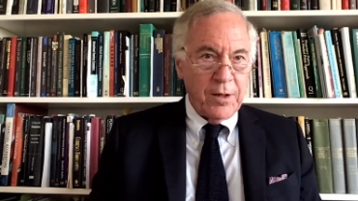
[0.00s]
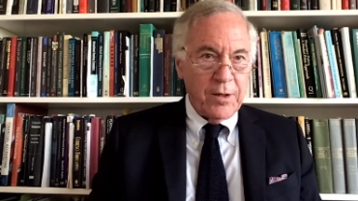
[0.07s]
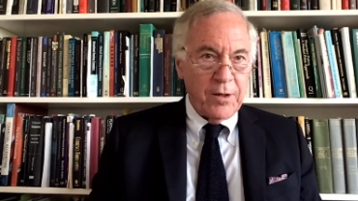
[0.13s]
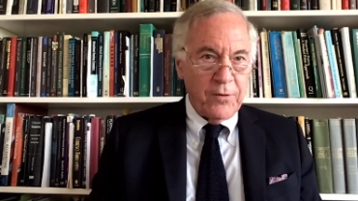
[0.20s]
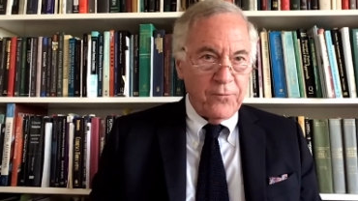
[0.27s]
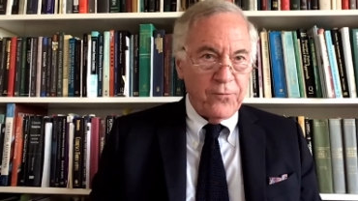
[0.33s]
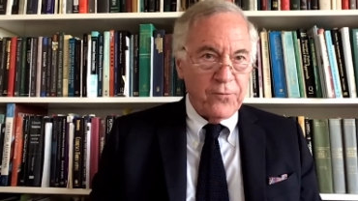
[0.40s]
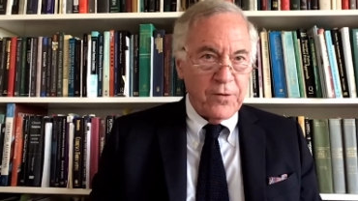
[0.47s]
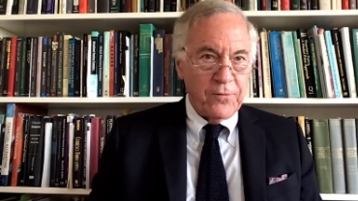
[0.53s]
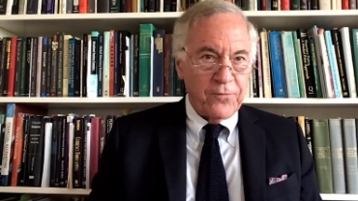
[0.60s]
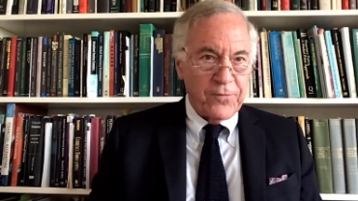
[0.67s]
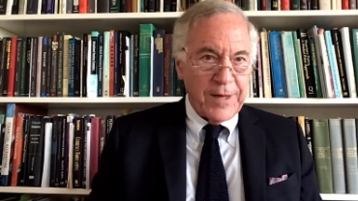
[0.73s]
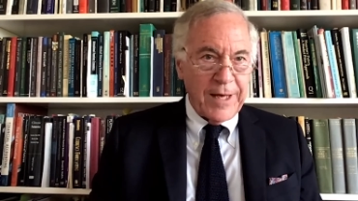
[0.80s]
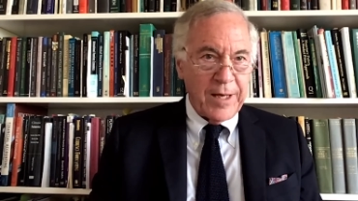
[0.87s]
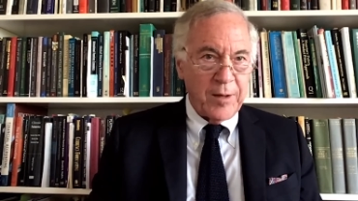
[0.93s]

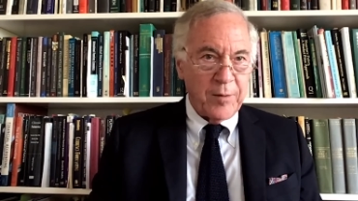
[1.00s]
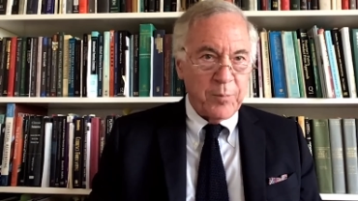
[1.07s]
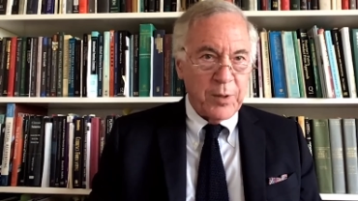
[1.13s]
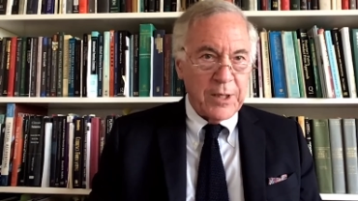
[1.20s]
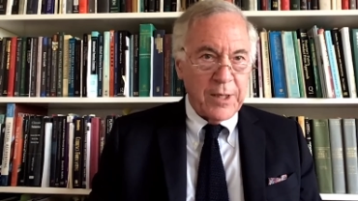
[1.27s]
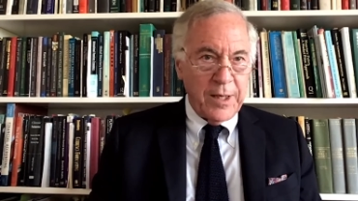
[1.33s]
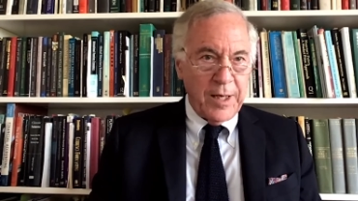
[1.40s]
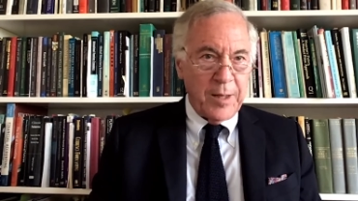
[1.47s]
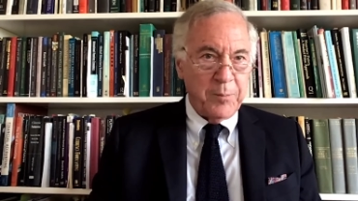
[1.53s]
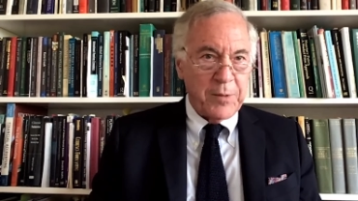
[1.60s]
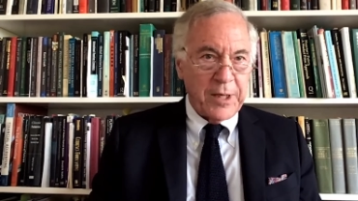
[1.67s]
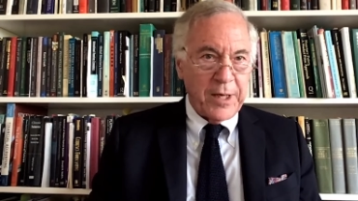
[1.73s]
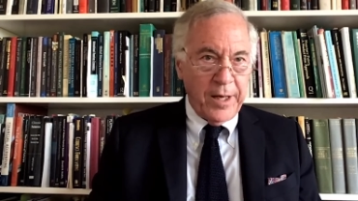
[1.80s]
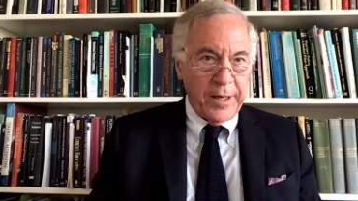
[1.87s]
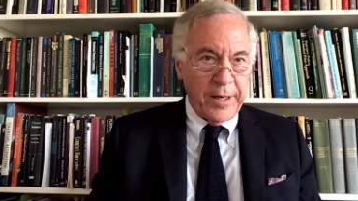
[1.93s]
If that
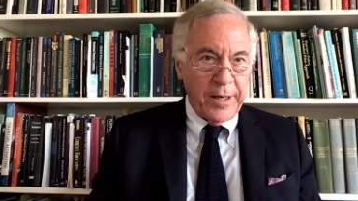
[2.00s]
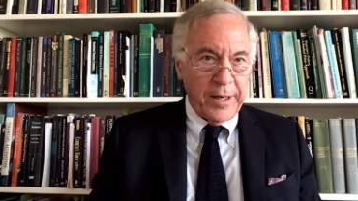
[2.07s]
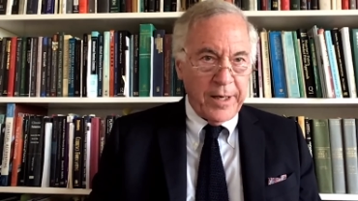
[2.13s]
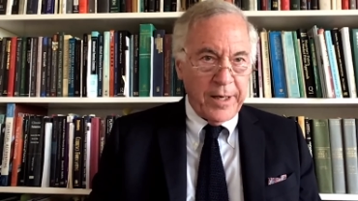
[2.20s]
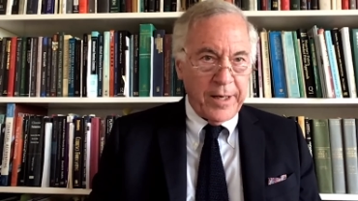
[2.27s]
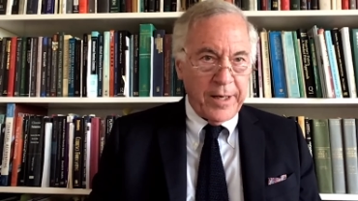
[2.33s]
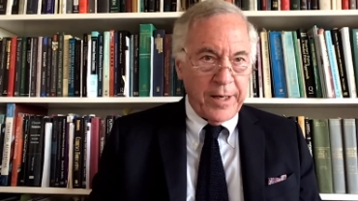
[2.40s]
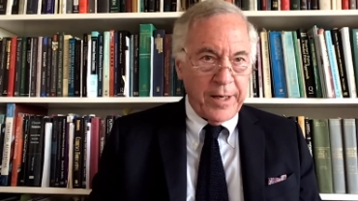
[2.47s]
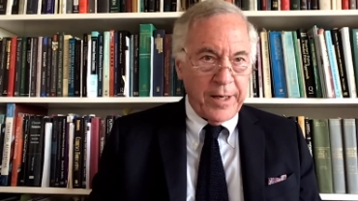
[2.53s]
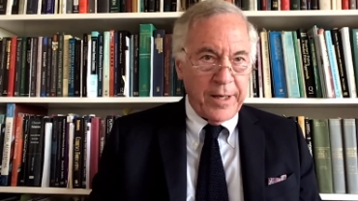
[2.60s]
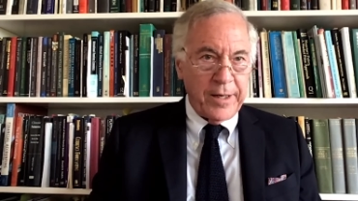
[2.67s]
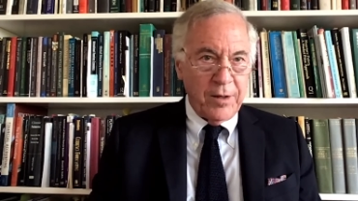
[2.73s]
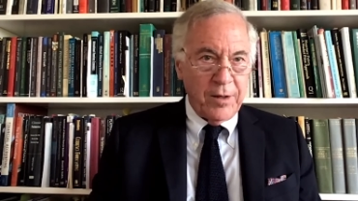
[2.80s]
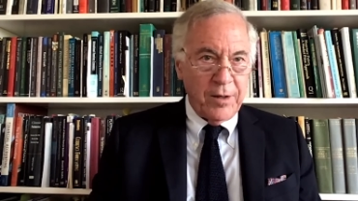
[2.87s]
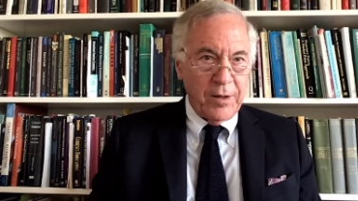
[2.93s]
became
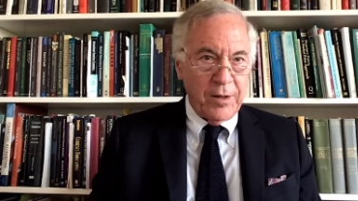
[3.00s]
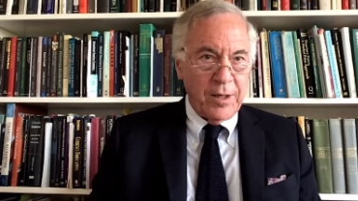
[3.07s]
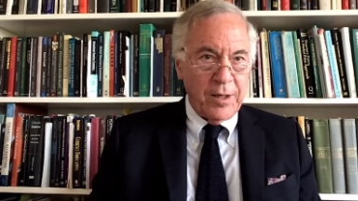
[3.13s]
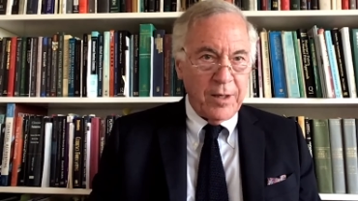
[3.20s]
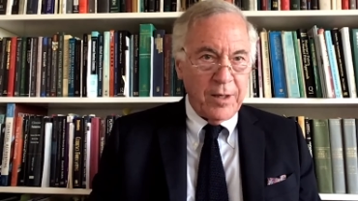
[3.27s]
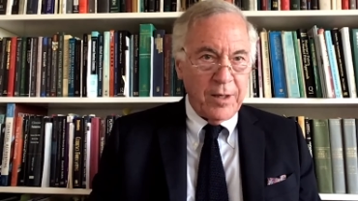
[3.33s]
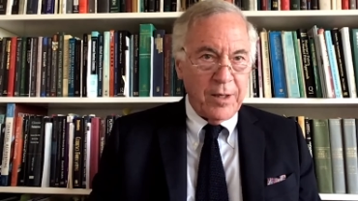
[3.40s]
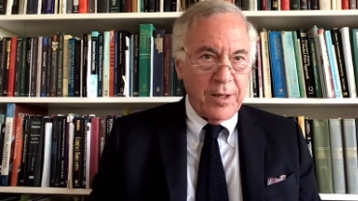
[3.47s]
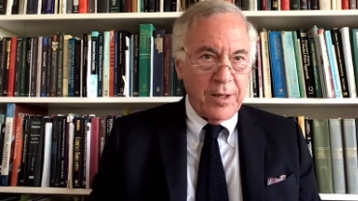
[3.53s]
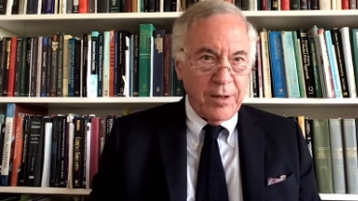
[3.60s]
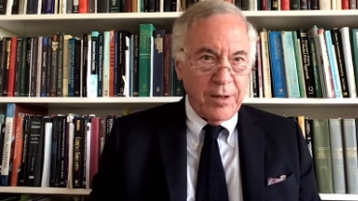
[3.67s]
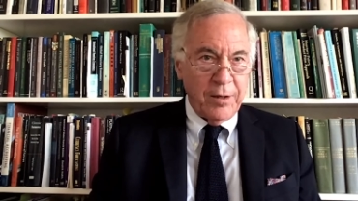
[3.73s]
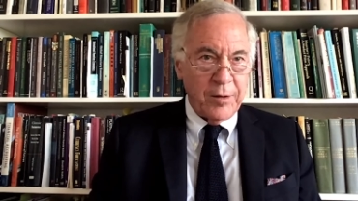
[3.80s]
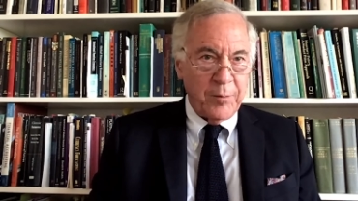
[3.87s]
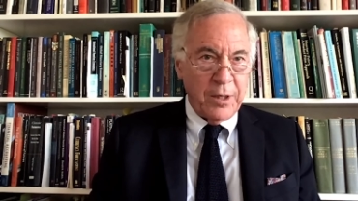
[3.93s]
chaotic
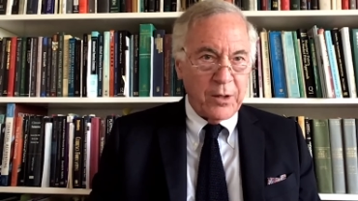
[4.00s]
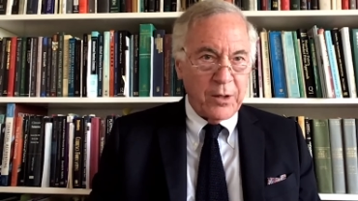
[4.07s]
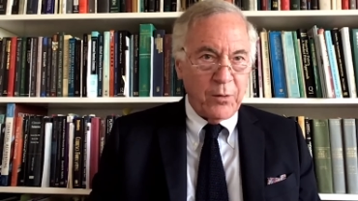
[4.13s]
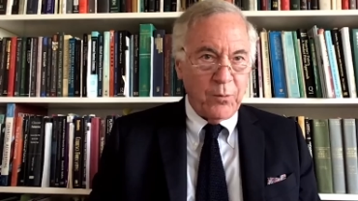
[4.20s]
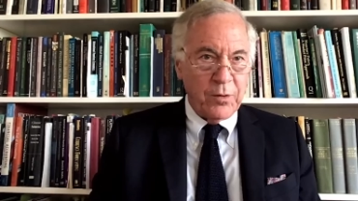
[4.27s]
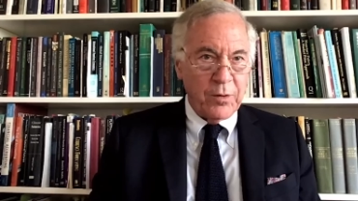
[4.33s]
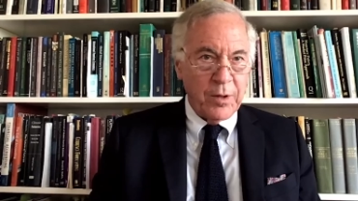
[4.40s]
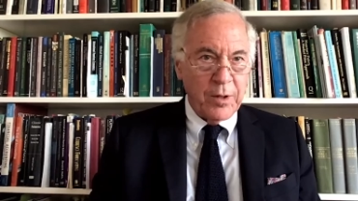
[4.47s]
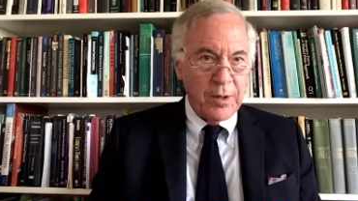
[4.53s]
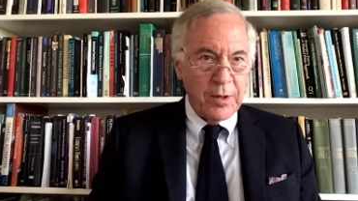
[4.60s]
and a big